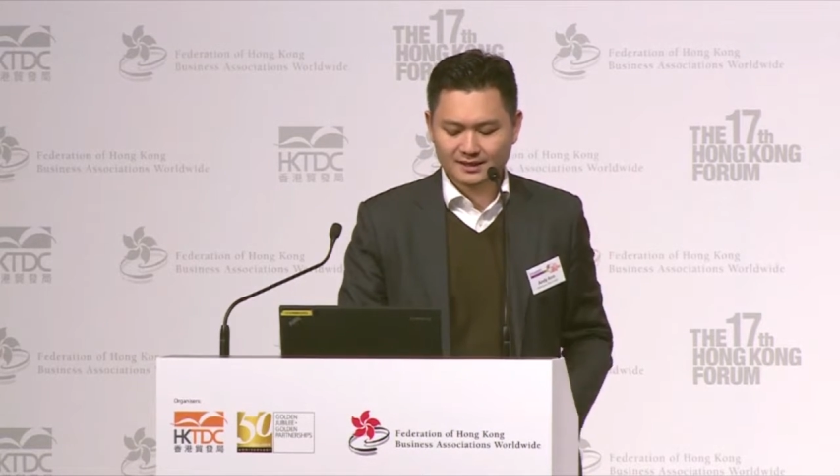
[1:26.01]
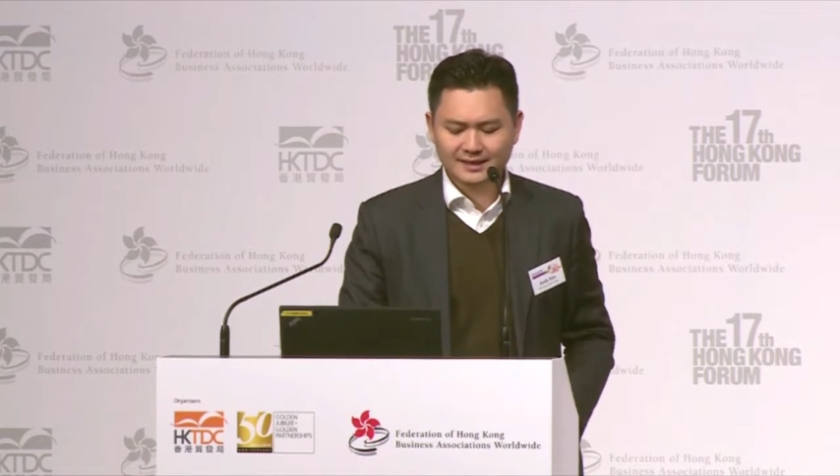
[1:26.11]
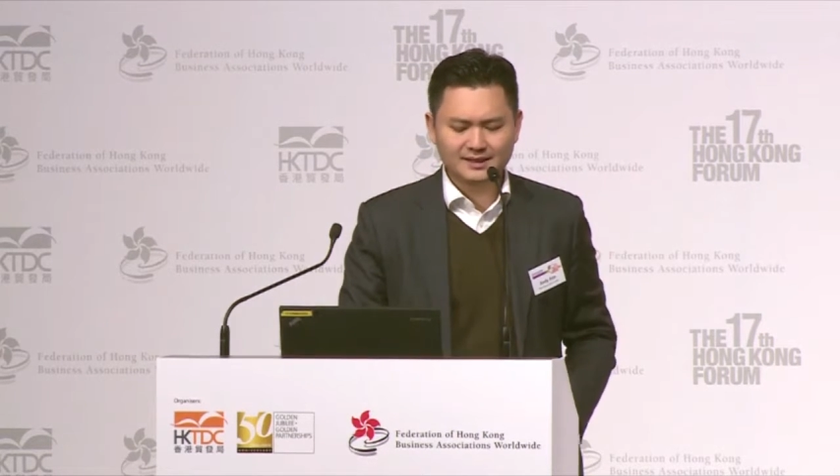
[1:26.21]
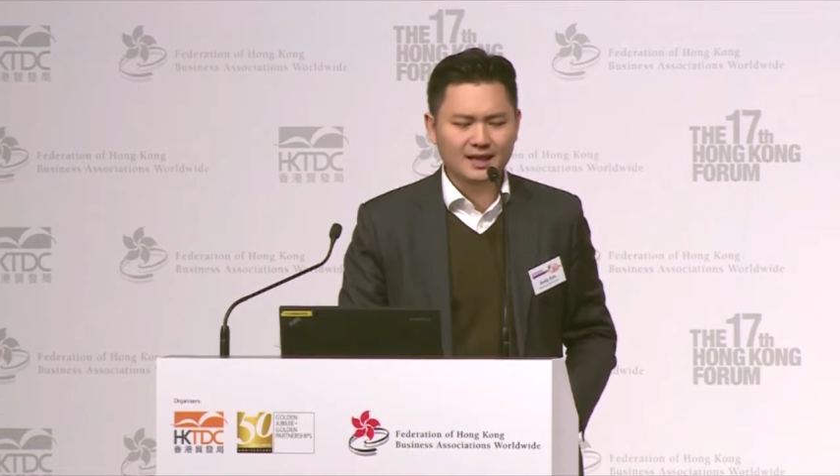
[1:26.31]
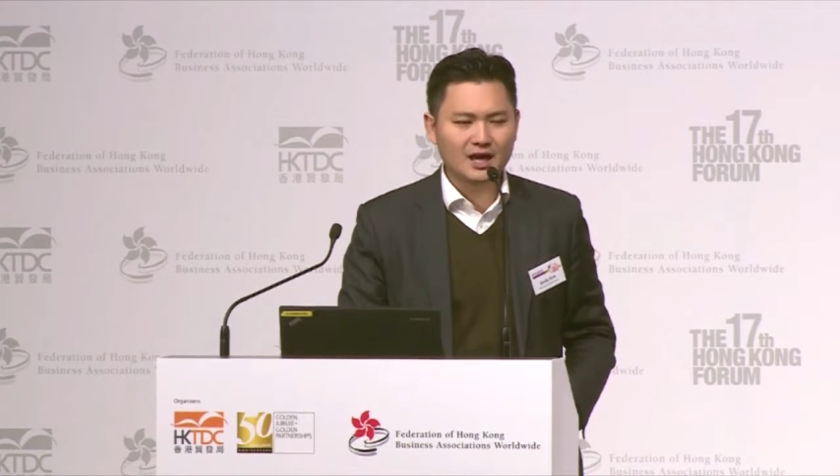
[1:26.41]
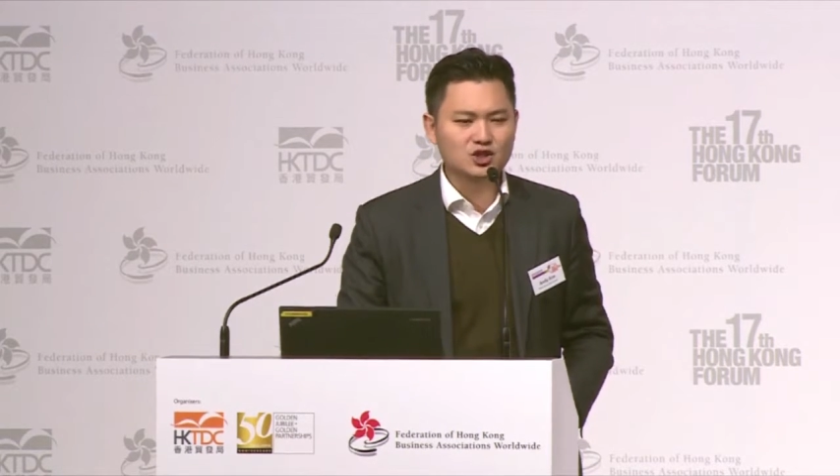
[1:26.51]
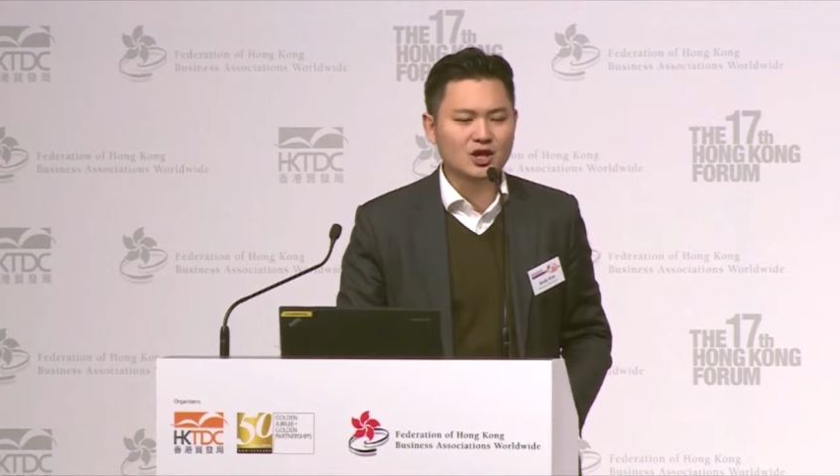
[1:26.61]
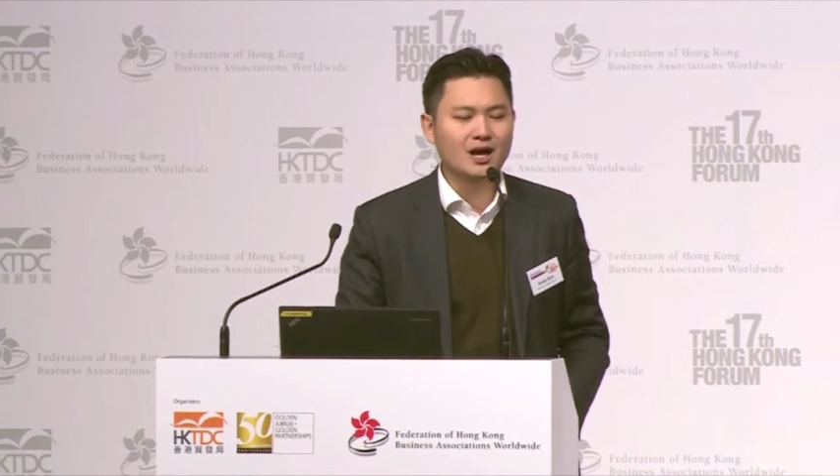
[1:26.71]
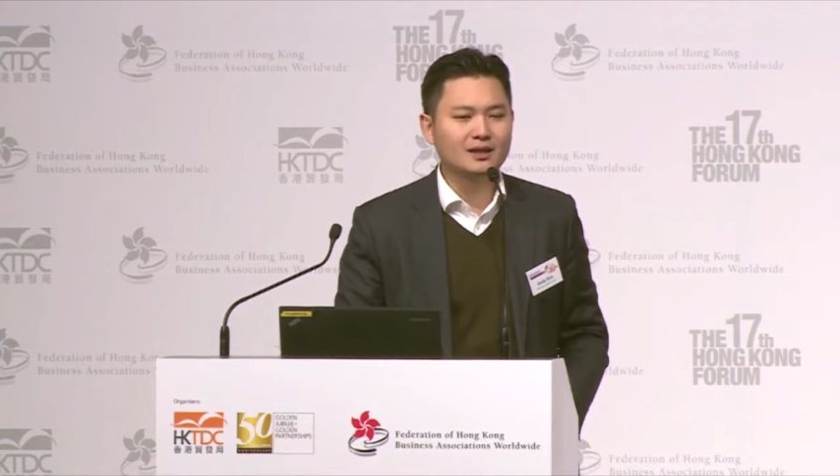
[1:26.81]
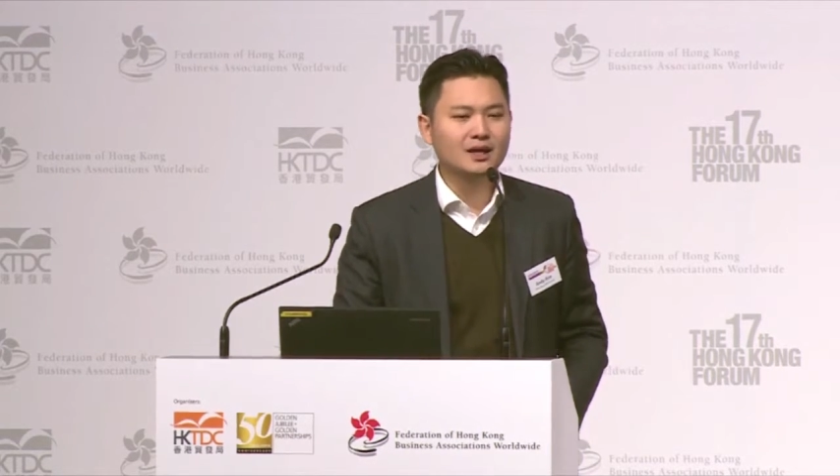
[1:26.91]
satellite
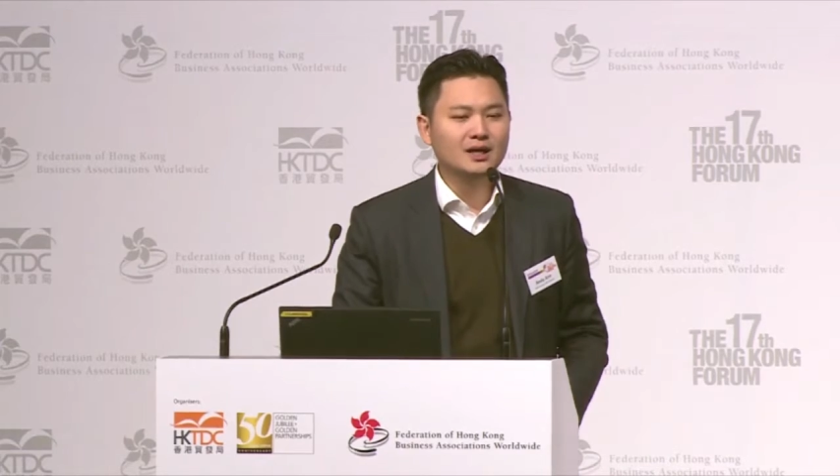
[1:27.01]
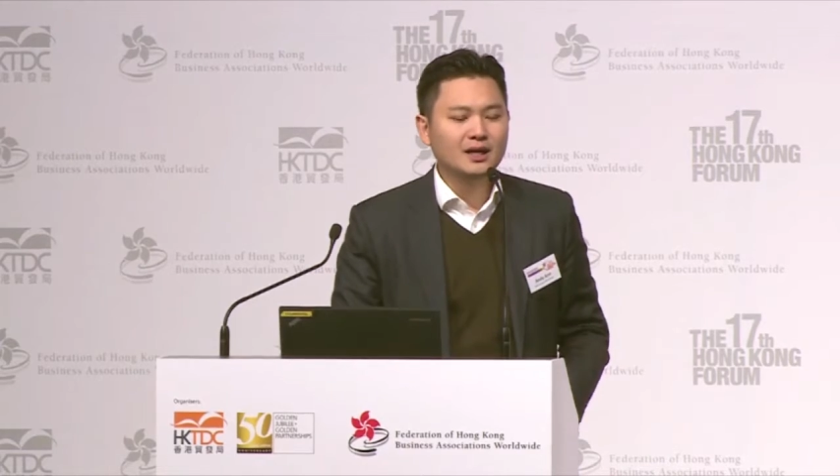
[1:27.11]
chart.